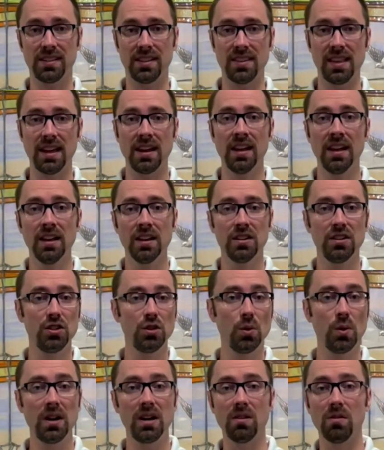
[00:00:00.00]
and that
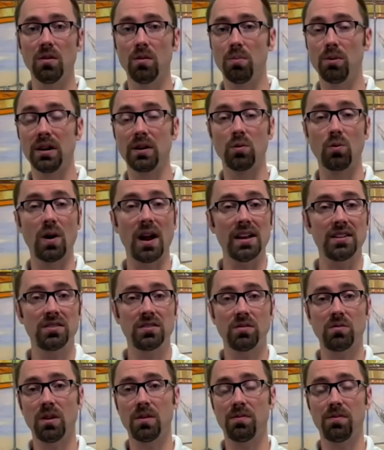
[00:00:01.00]
doing it will bring rest
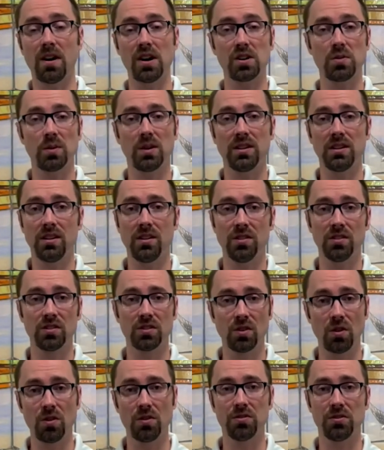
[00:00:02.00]
and refreshment to your
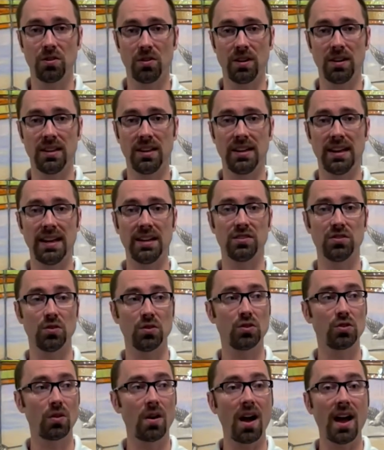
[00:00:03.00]
soul during the day. So
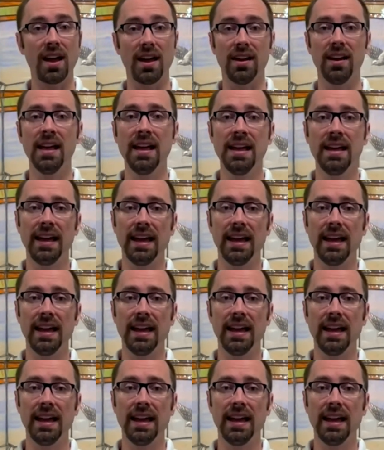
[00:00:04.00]
try it.